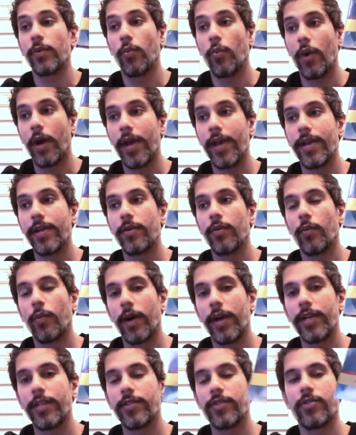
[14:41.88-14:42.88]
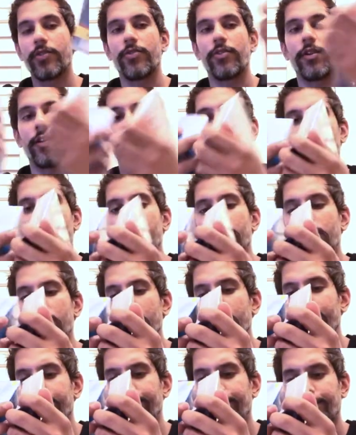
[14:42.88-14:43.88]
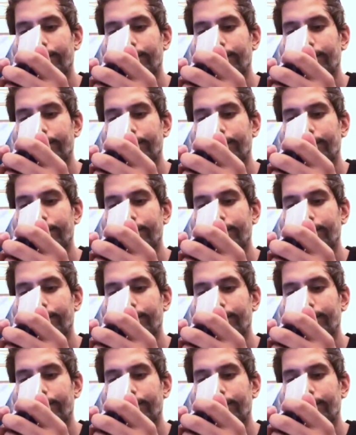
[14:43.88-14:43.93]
white strips.